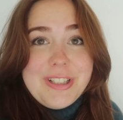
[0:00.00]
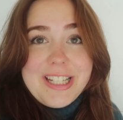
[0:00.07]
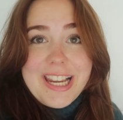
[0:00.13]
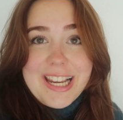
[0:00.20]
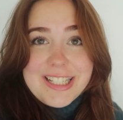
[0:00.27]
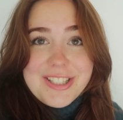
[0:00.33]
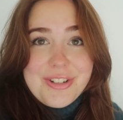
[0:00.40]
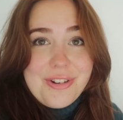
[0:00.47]
we
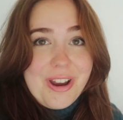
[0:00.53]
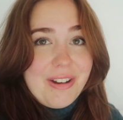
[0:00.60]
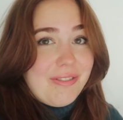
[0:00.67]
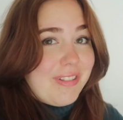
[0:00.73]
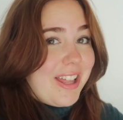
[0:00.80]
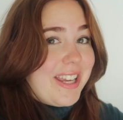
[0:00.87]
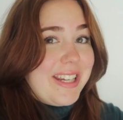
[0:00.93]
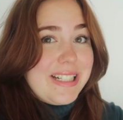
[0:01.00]
get to
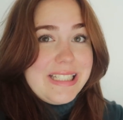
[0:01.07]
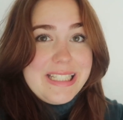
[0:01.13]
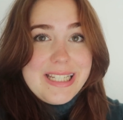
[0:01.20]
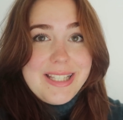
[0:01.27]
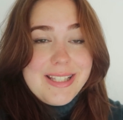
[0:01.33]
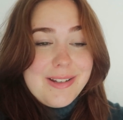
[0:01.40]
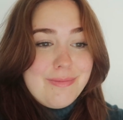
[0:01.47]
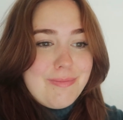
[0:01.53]
have like a
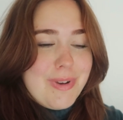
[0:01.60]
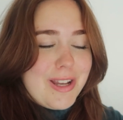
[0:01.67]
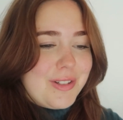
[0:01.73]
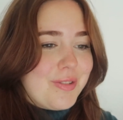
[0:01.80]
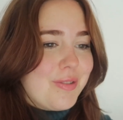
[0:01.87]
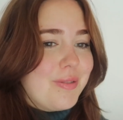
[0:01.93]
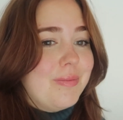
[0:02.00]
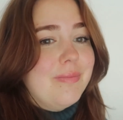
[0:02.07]
decent
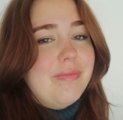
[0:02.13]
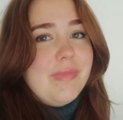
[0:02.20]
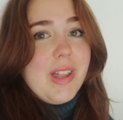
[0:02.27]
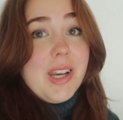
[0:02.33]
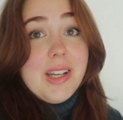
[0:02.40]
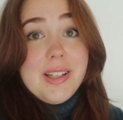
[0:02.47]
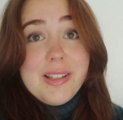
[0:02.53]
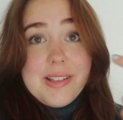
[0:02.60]
bedroom,
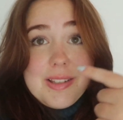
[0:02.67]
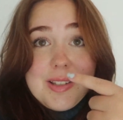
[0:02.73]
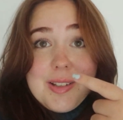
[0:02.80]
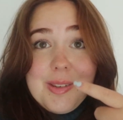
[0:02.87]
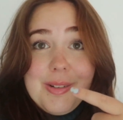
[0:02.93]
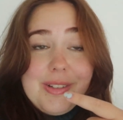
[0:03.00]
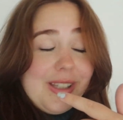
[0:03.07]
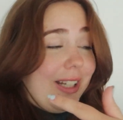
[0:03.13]
that it
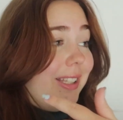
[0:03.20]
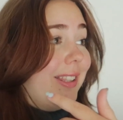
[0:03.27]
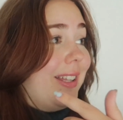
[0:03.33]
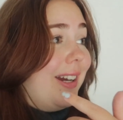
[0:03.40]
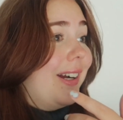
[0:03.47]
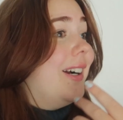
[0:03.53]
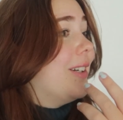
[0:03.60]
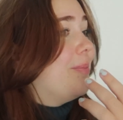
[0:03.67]
doesn't look like
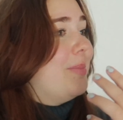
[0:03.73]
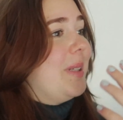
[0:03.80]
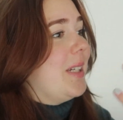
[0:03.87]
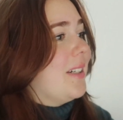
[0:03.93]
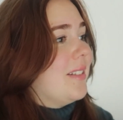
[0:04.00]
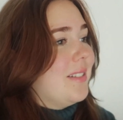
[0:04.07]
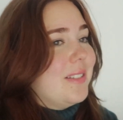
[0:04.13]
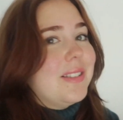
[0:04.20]
that,
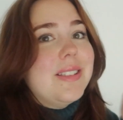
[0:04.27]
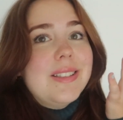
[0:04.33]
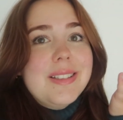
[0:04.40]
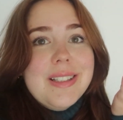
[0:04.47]
because